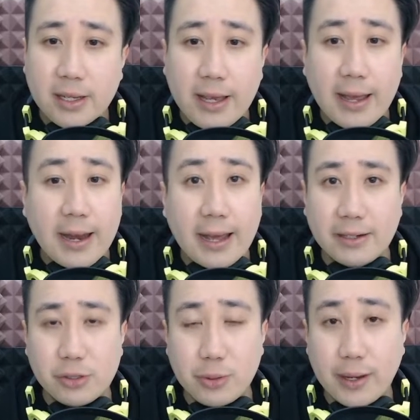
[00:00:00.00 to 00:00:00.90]
and add it
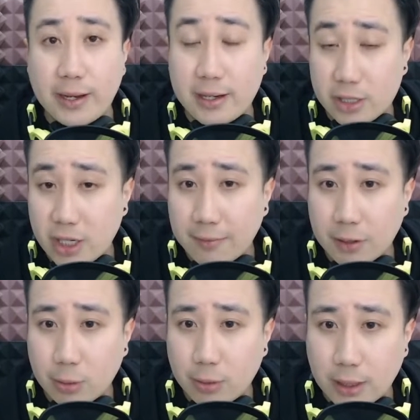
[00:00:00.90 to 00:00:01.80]
to your hand and
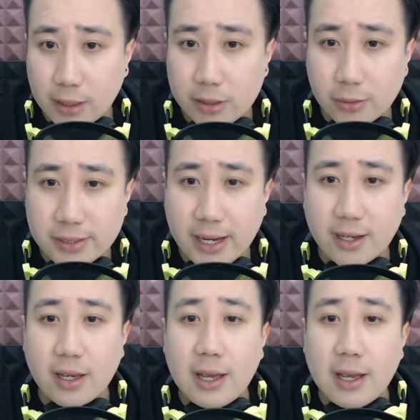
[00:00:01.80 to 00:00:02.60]
shuffle your deck.